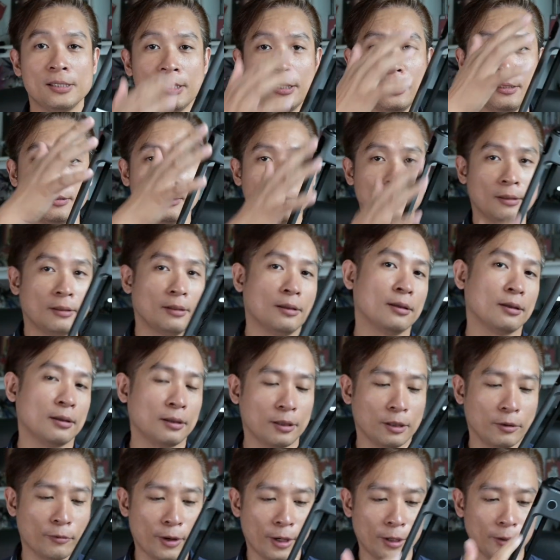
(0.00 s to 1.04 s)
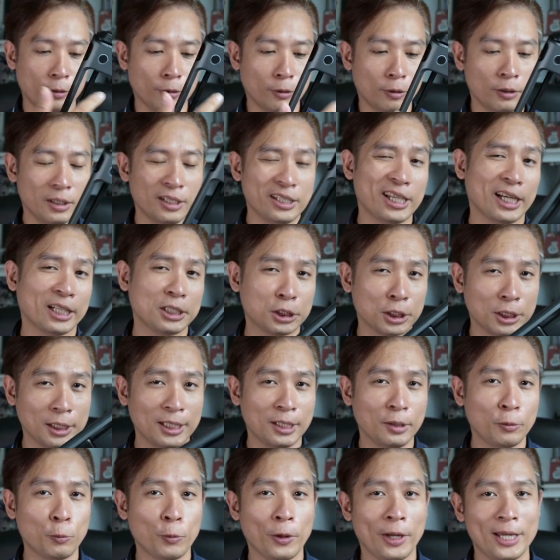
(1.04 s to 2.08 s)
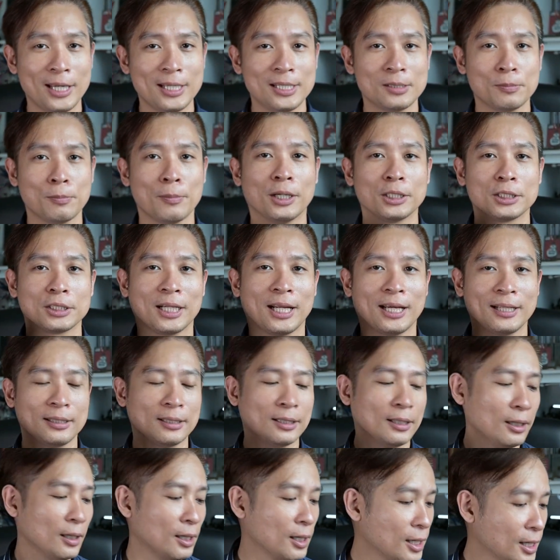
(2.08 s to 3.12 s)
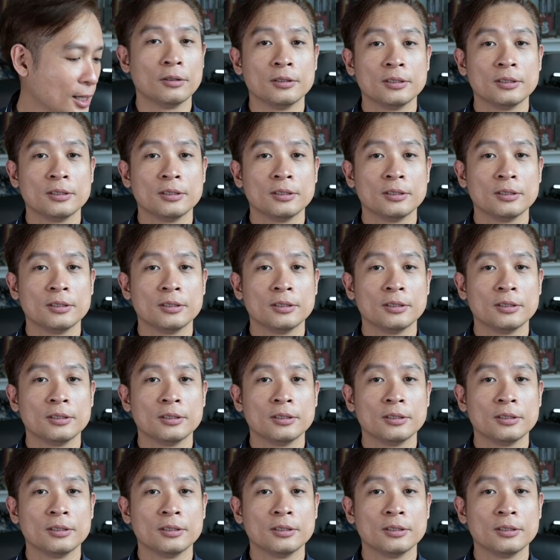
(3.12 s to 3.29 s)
in the Rhino, it actually weighs much lighter,